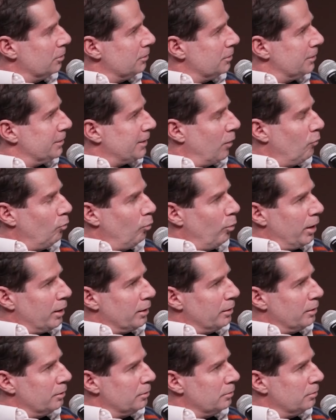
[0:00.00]

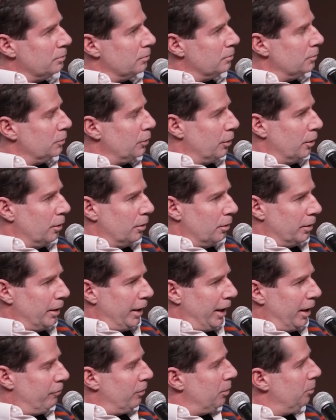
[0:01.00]
someone,
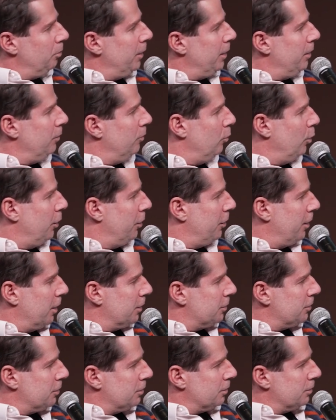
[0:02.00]
having been with
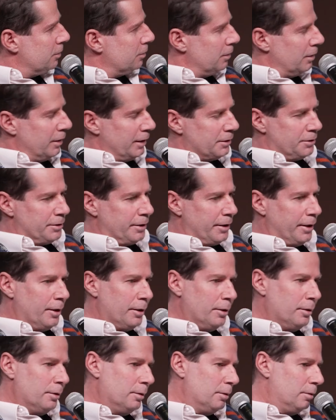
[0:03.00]
us, let's
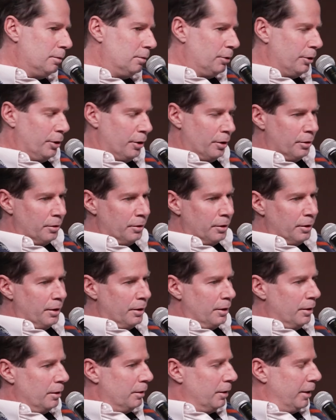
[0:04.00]
say,
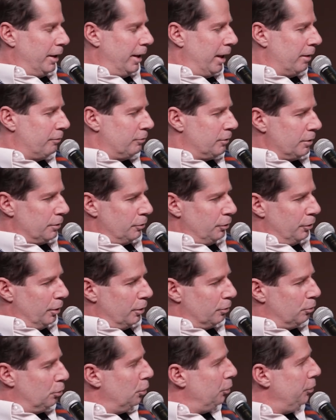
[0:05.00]
after,
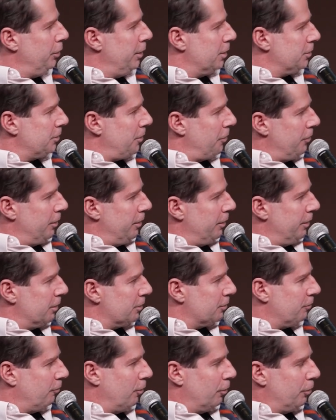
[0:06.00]
2 years, 3
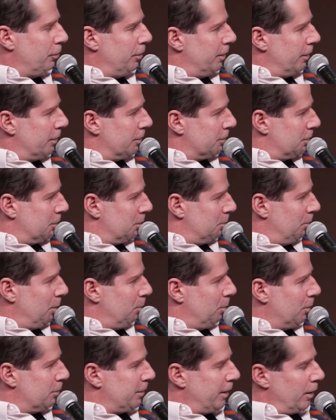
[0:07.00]
years, 4 years,
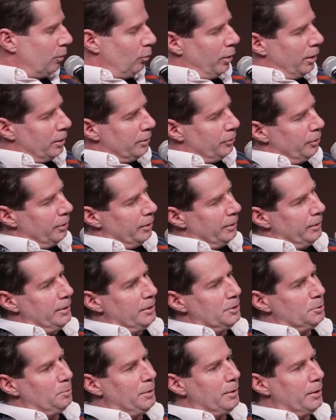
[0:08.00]
people say, well,
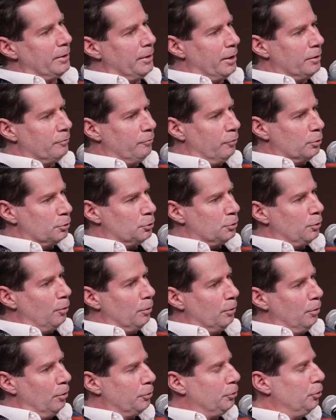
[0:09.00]
he's been around for
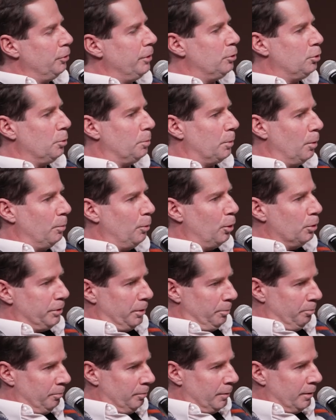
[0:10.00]
so long, you need to promote
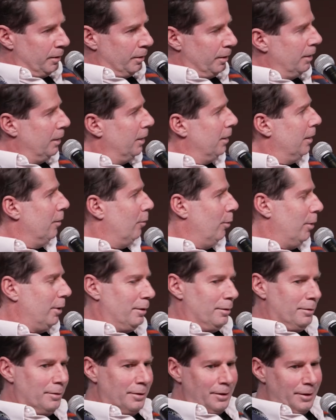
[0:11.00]
him.
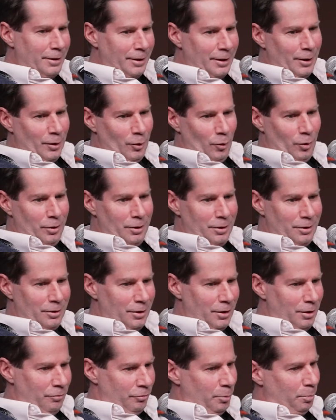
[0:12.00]
Well,
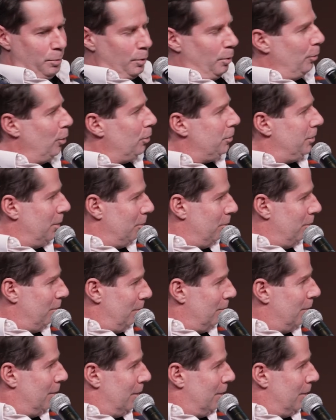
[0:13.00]
if you promote him,